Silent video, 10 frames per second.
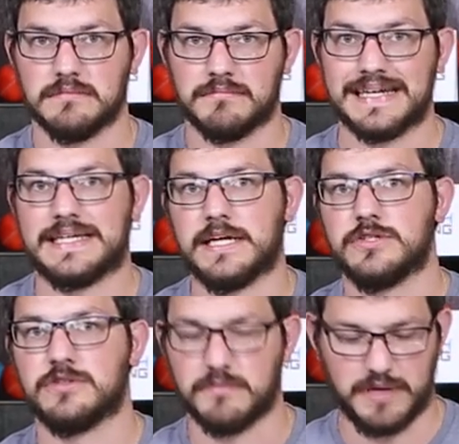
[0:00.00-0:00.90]
My
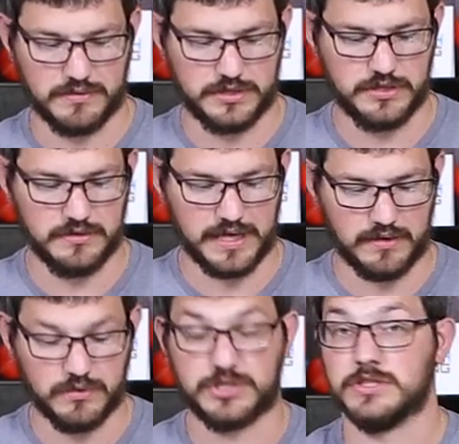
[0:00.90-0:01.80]
kids could be able to do
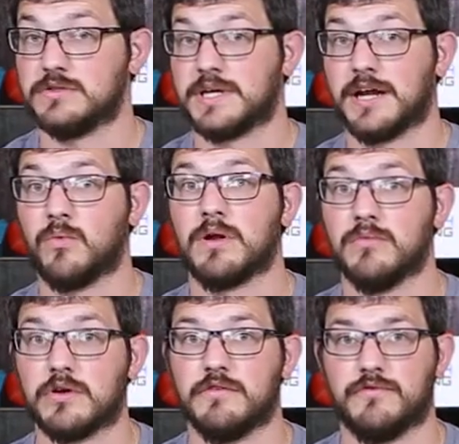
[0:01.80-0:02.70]
that, which is kind of what
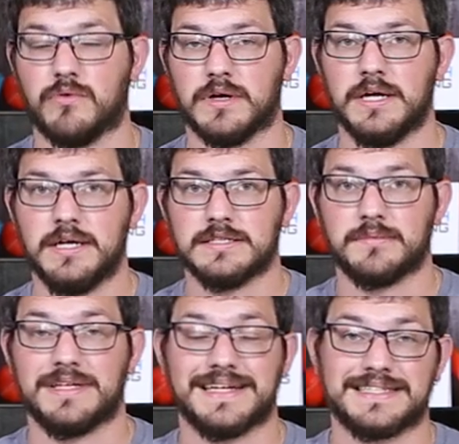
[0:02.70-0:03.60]
I'm looking for.
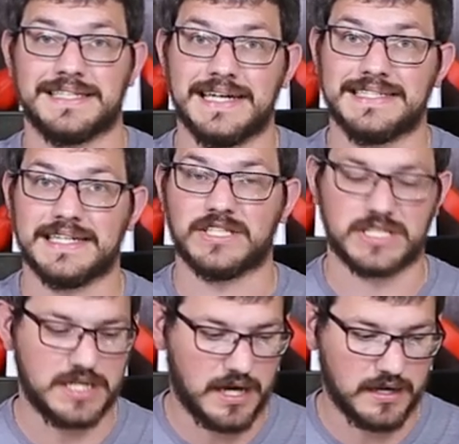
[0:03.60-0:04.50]
Something that's nice and
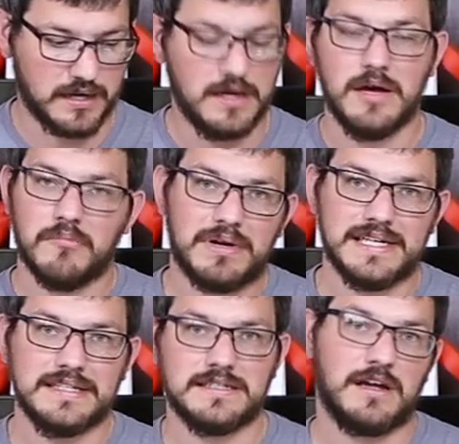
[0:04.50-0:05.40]
snug,
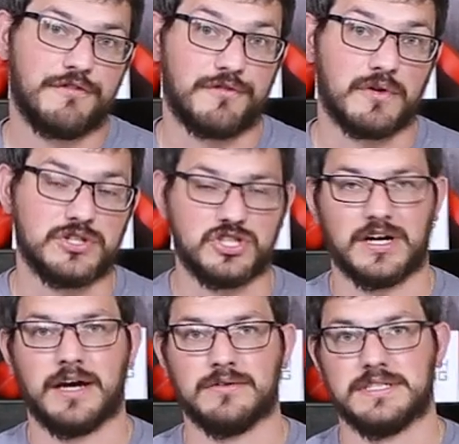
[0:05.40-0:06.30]
but easy enough for a
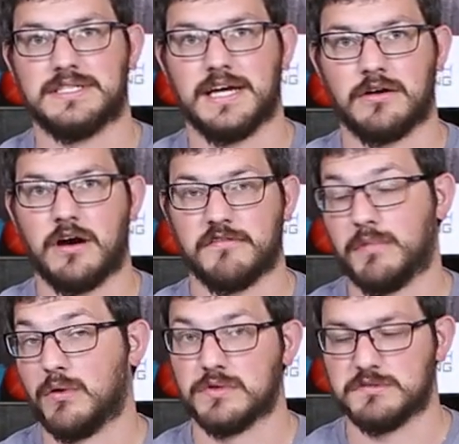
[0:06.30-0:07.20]
child to take off,
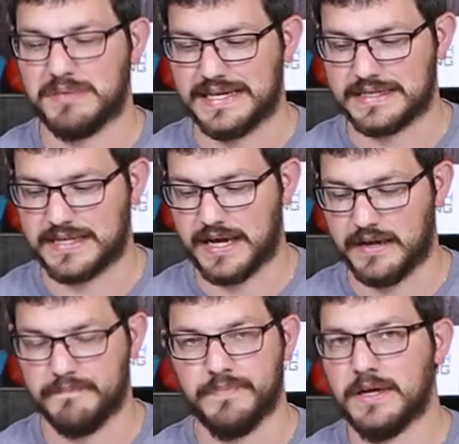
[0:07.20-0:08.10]
my oldest being
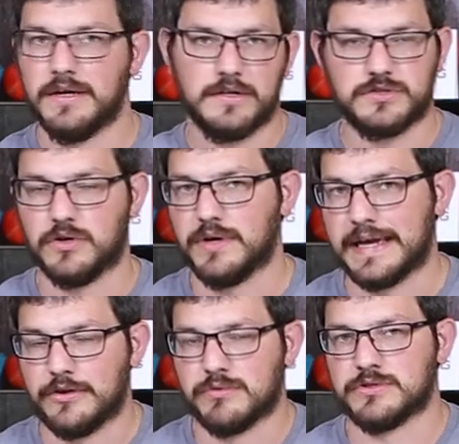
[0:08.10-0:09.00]
10. So
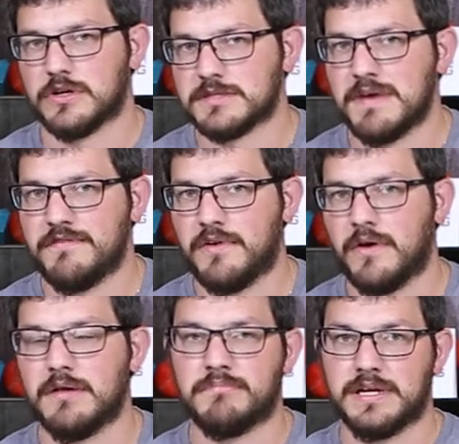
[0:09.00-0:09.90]
again, your results may
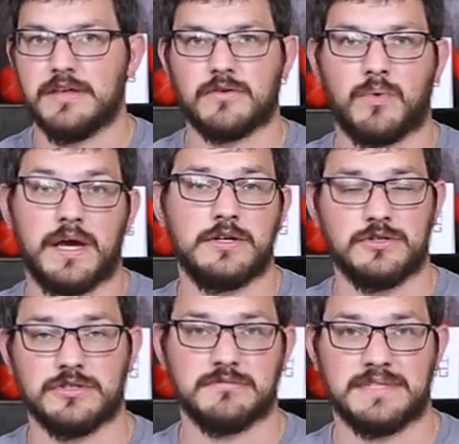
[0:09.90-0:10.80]
vary, but either way,
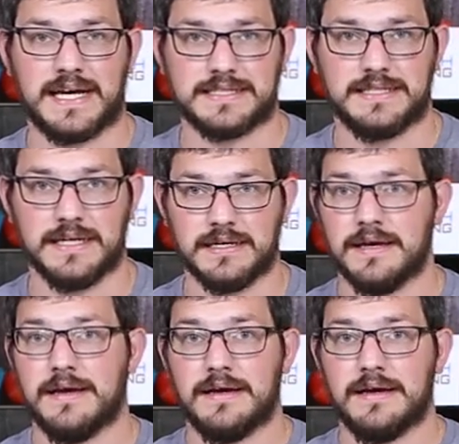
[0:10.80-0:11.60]
do some testing.